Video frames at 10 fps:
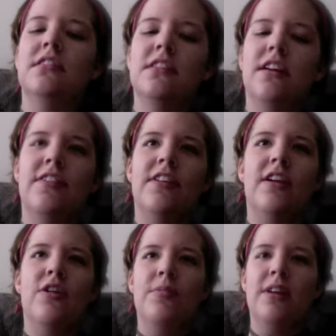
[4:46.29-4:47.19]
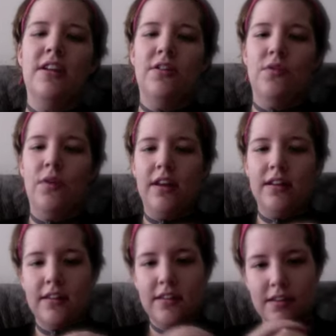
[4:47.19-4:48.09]
I feel like I'll be an
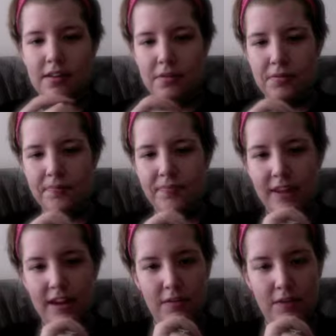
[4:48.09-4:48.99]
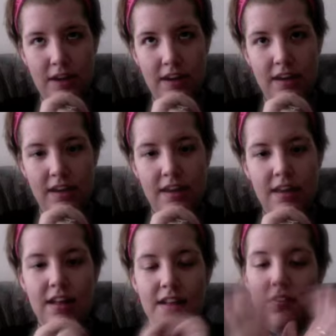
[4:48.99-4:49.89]
annoyance. So, anyway,
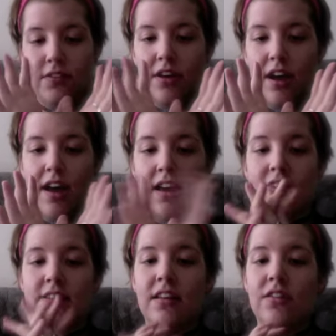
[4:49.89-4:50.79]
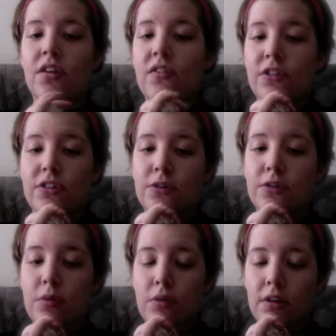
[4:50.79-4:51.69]
I love you guys. Thanks all for your
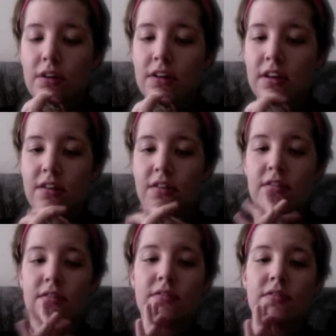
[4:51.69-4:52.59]
support and your